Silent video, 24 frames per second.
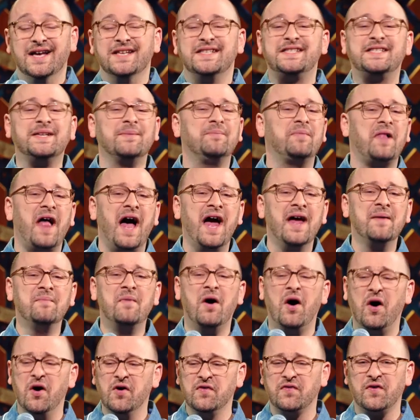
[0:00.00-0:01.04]
Sublime
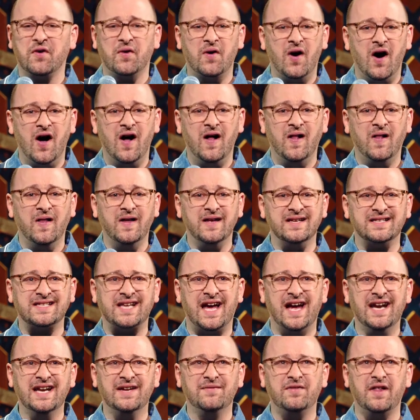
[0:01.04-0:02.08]
overall is
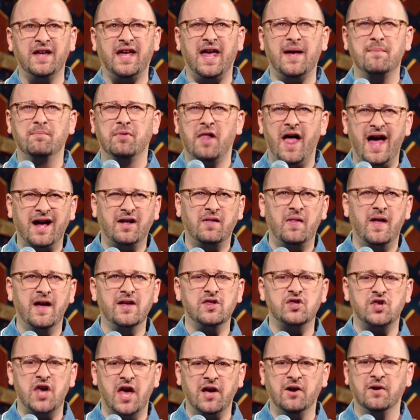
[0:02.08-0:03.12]
kind of like a
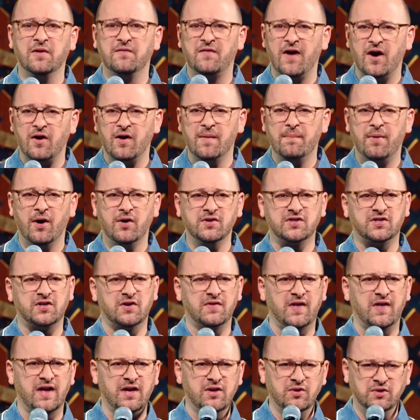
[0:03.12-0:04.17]
blacklight Che Guevara
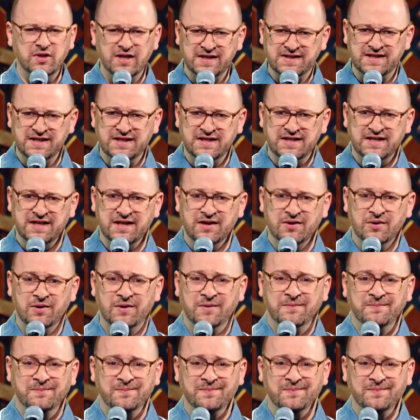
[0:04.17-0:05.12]
poster that you listen to.